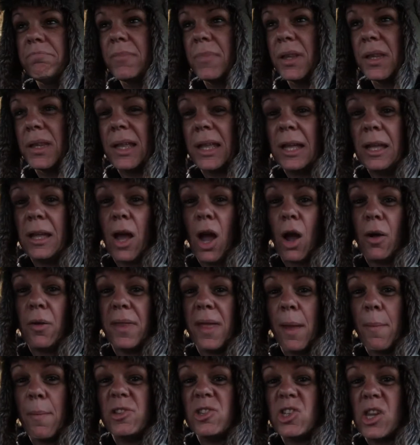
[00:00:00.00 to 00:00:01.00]
See how
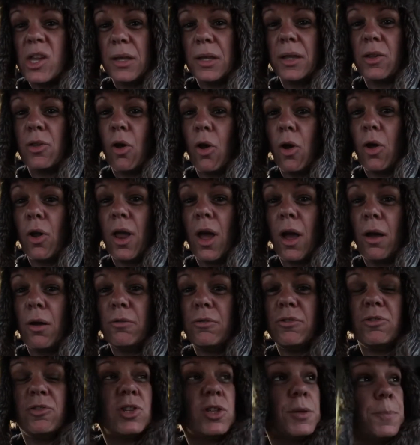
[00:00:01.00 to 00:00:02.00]
the images turn
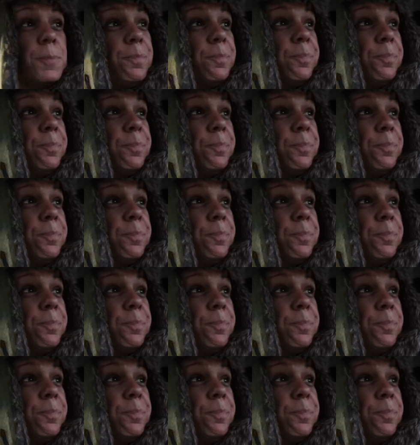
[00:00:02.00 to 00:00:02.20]
out.